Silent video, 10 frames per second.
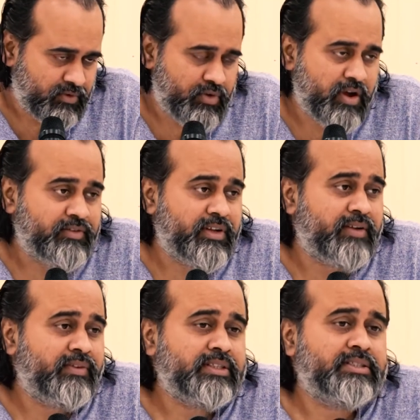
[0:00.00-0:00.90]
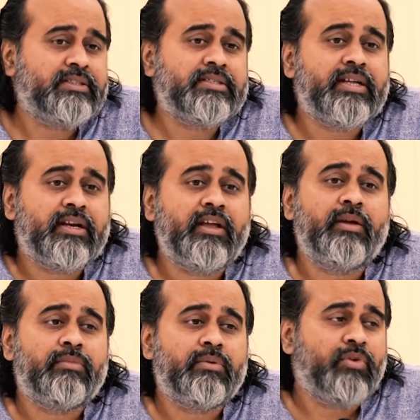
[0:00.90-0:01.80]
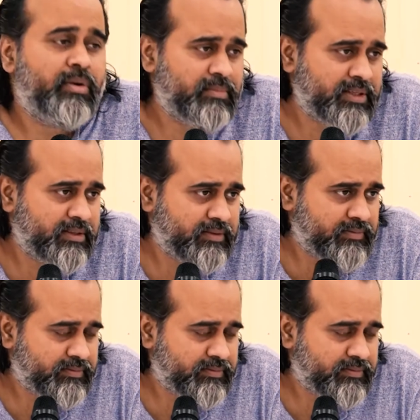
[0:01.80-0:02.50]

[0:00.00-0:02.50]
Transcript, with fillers: You have the revelations that came to Muhammad.